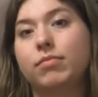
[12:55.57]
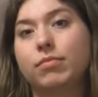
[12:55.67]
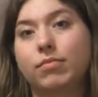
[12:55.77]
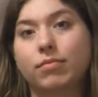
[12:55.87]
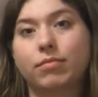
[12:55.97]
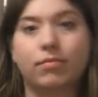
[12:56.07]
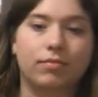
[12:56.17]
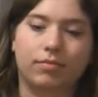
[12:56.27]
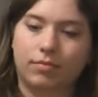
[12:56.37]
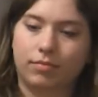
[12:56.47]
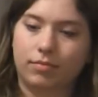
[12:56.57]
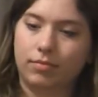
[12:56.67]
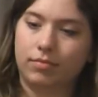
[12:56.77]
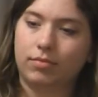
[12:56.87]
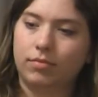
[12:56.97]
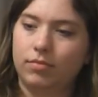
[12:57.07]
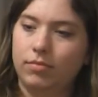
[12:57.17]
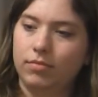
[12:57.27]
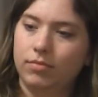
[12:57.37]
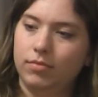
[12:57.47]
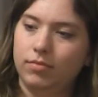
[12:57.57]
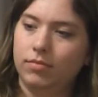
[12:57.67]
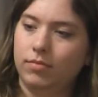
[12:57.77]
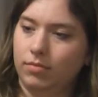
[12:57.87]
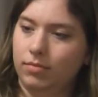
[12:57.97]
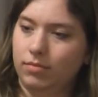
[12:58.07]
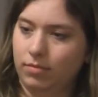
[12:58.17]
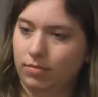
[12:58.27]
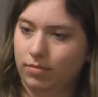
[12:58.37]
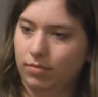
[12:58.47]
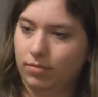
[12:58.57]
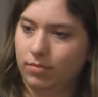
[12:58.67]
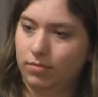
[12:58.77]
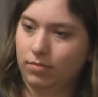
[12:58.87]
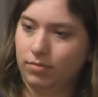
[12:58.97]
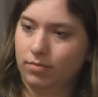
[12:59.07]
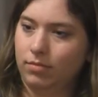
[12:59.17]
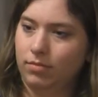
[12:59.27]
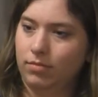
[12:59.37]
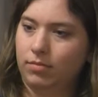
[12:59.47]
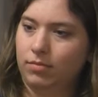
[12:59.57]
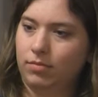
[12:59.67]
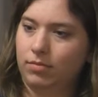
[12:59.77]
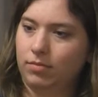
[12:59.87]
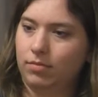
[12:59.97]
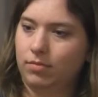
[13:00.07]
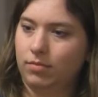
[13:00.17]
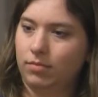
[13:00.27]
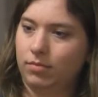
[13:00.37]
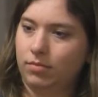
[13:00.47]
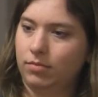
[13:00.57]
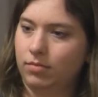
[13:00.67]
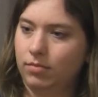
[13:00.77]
This person isn't speaking.